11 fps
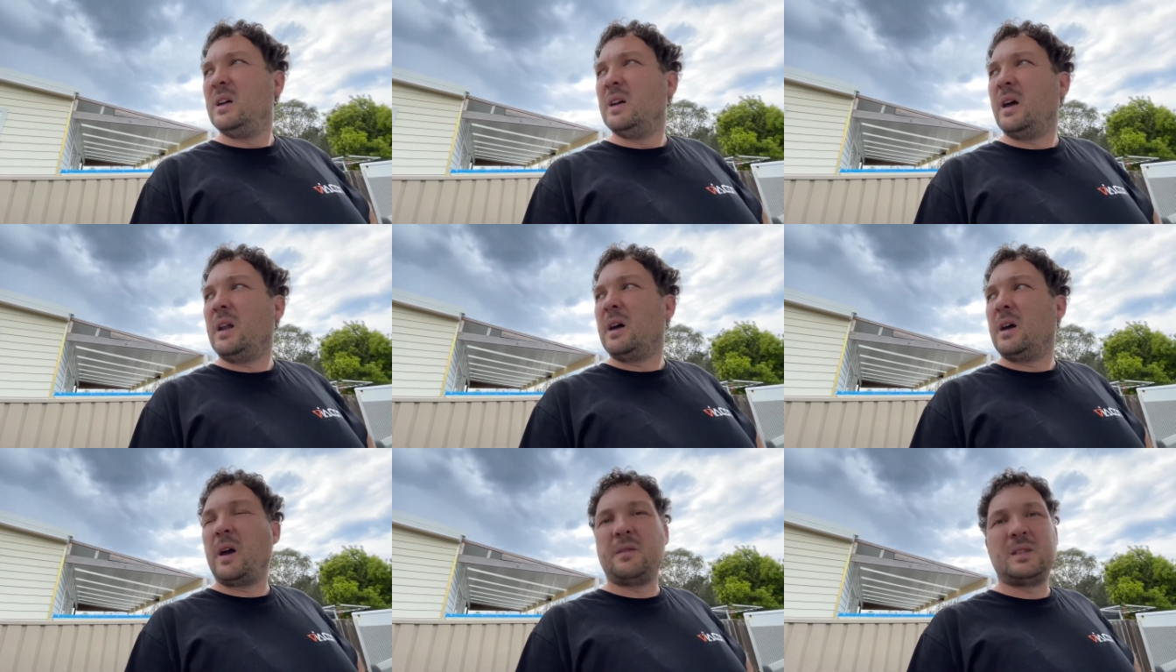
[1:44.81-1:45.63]
And I
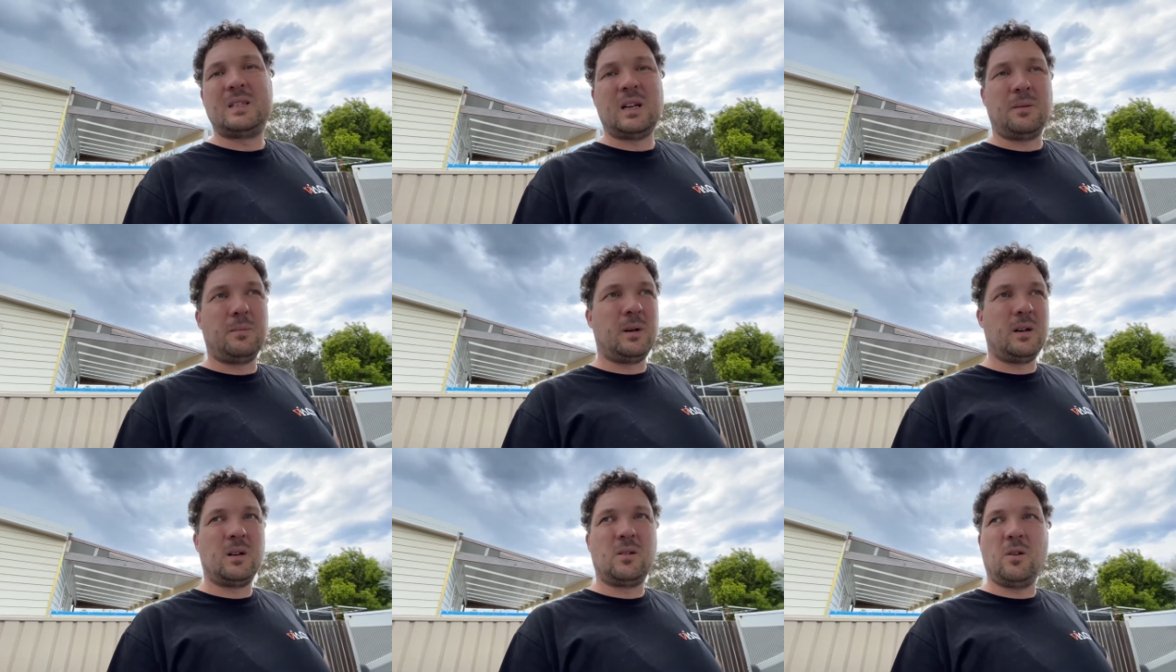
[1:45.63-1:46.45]
have
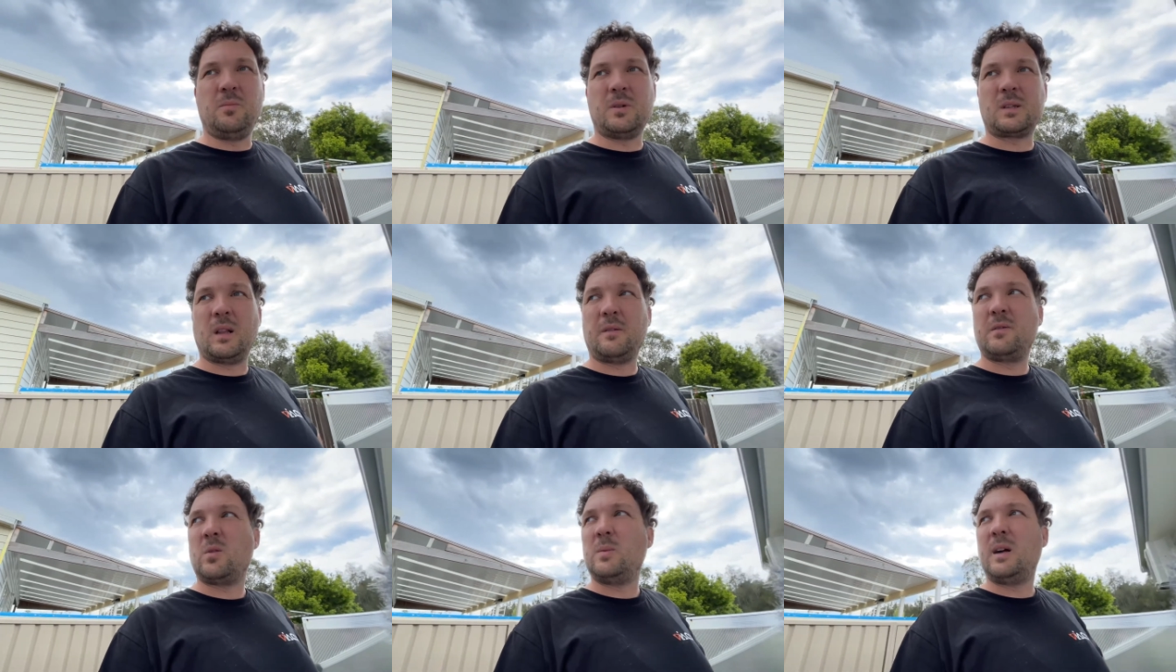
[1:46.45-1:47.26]
some compost left
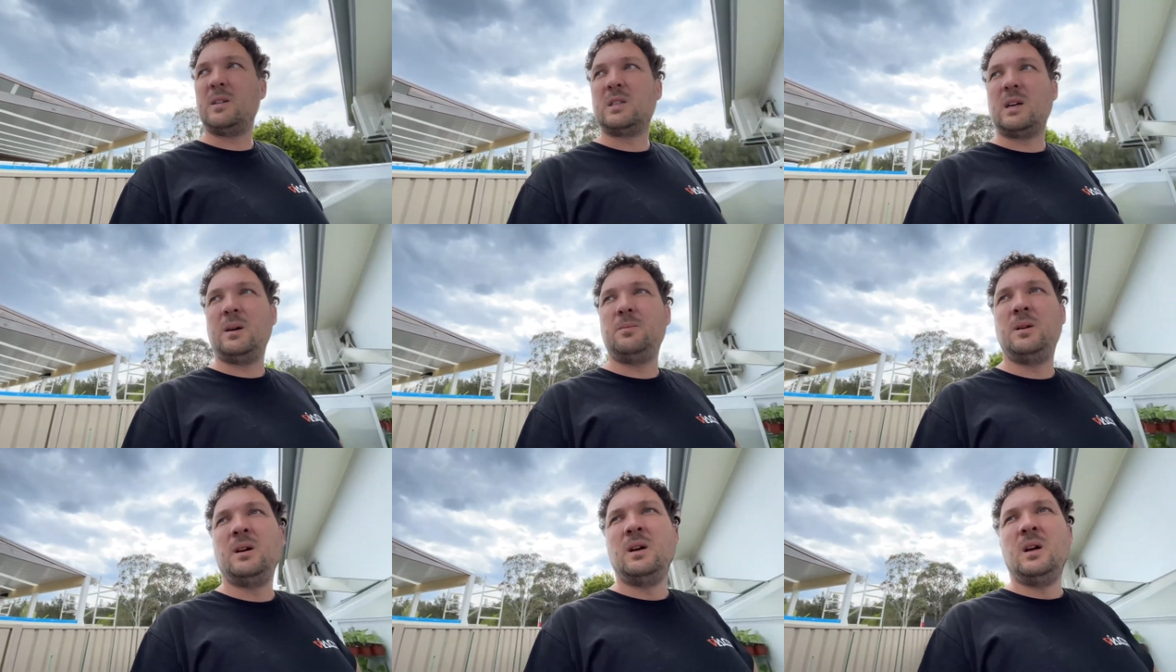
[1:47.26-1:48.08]
from last time.
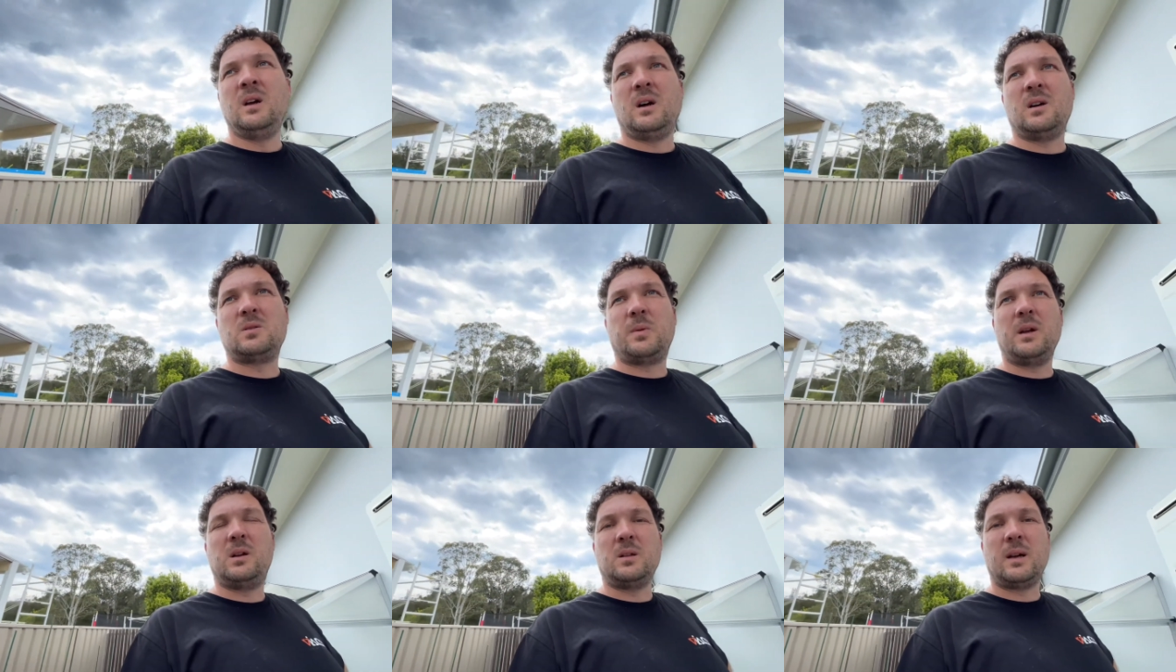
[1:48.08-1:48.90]
I'll
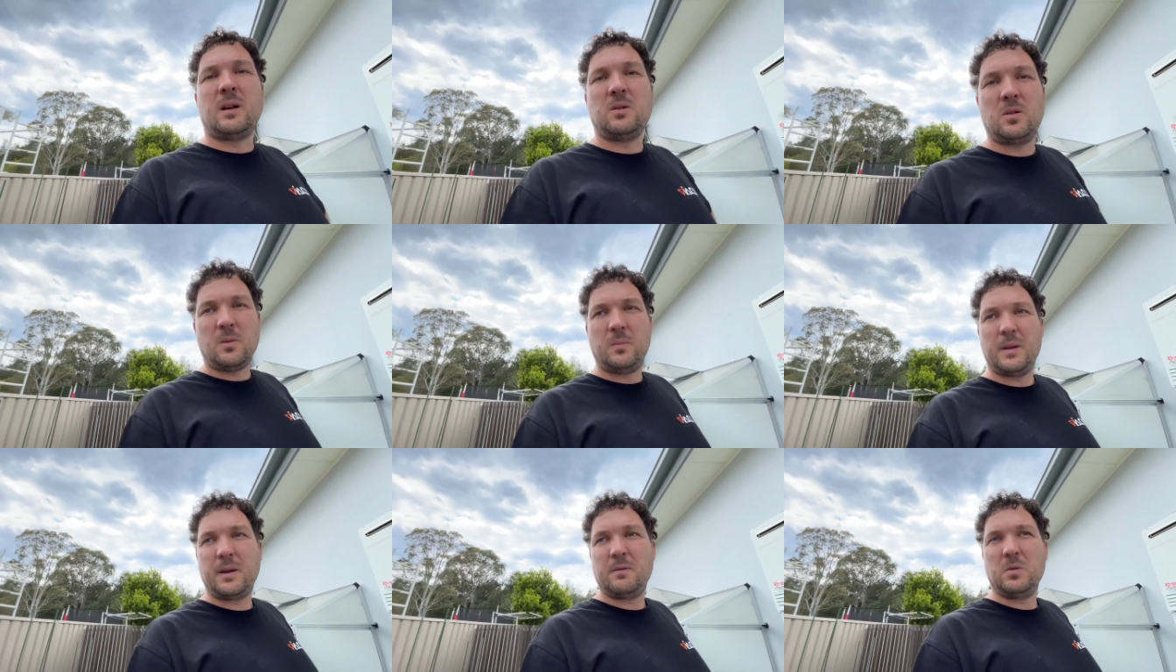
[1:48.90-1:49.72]
sprinkle that on top
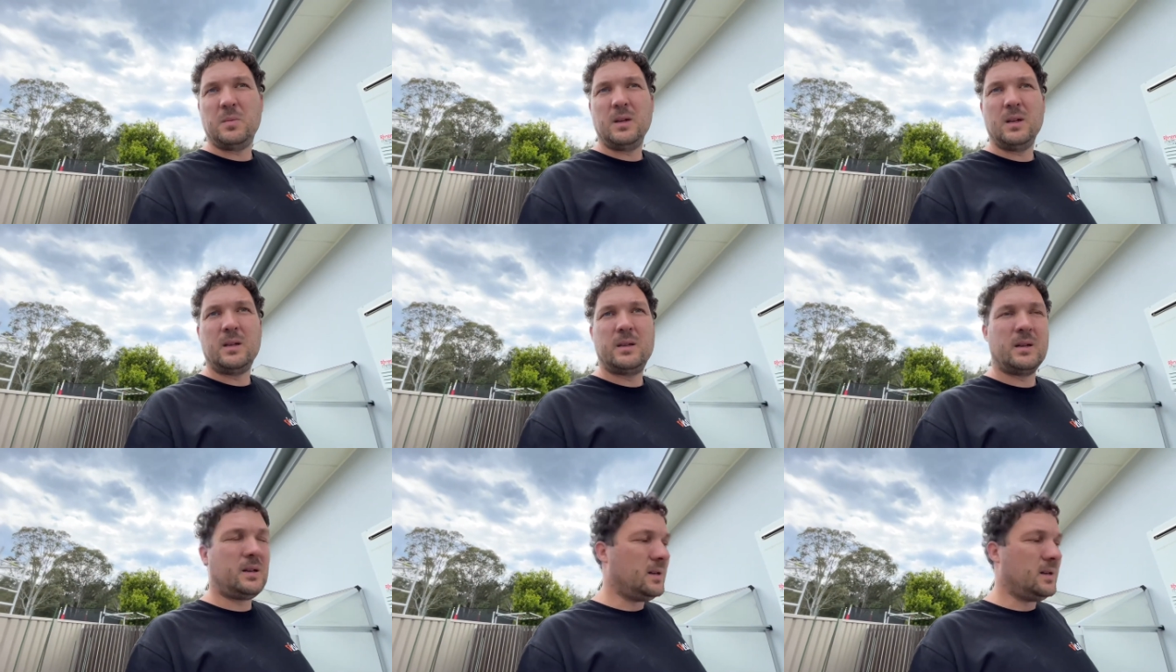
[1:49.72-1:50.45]
and that will be it.